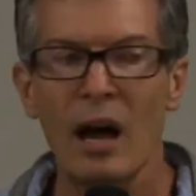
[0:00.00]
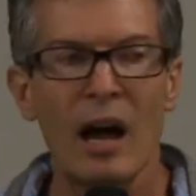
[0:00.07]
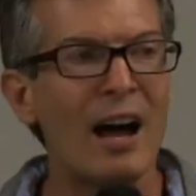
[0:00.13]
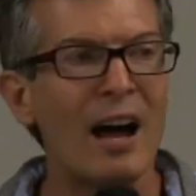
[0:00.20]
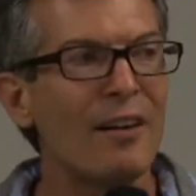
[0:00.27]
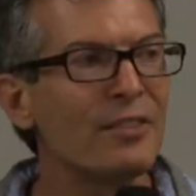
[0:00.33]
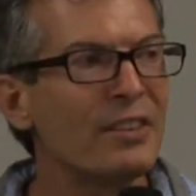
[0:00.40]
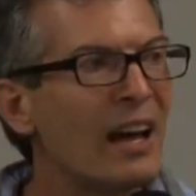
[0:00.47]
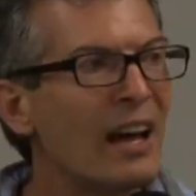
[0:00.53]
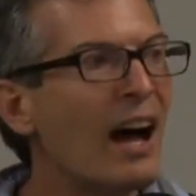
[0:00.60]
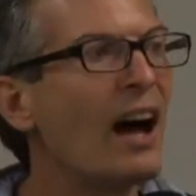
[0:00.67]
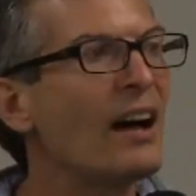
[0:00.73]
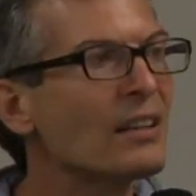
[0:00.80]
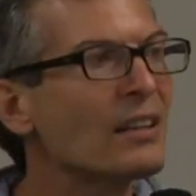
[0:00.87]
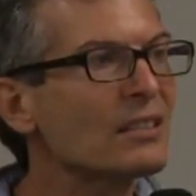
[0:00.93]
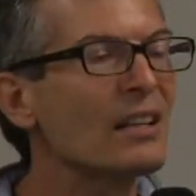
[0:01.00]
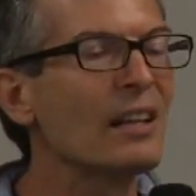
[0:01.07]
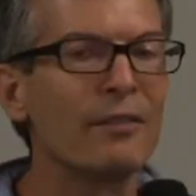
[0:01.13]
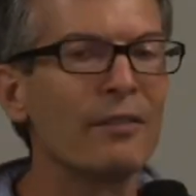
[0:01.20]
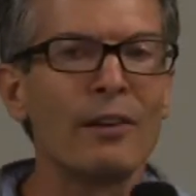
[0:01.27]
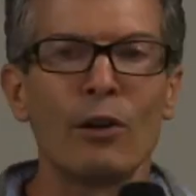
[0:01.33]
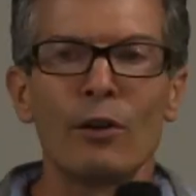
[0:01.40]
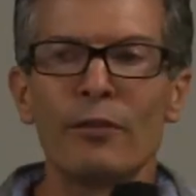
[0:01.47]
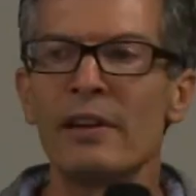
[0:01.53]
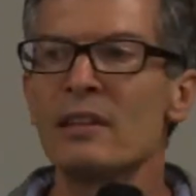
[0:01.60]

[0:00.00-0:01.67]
have the highest level of